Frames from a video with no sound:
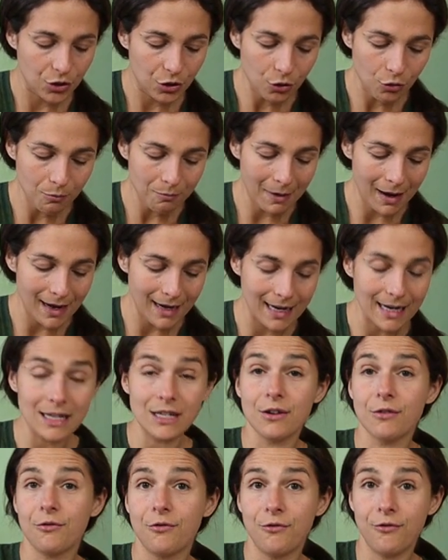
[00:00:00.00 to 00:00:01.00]
too many
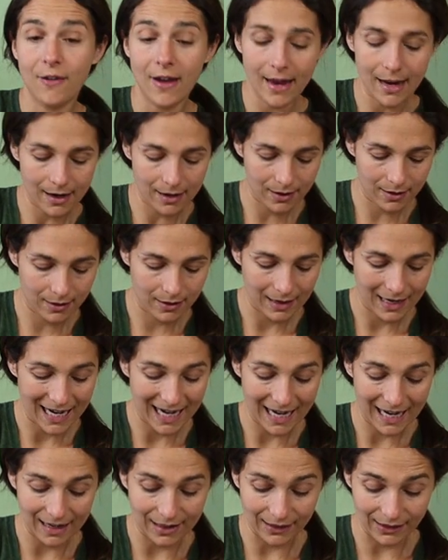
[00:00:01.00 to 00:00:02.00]
to fit
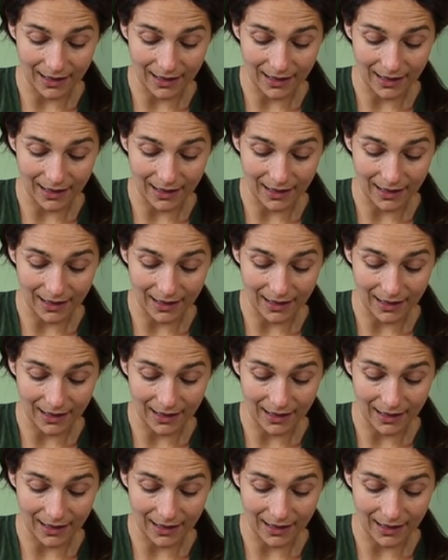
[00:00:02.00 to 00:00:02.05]
in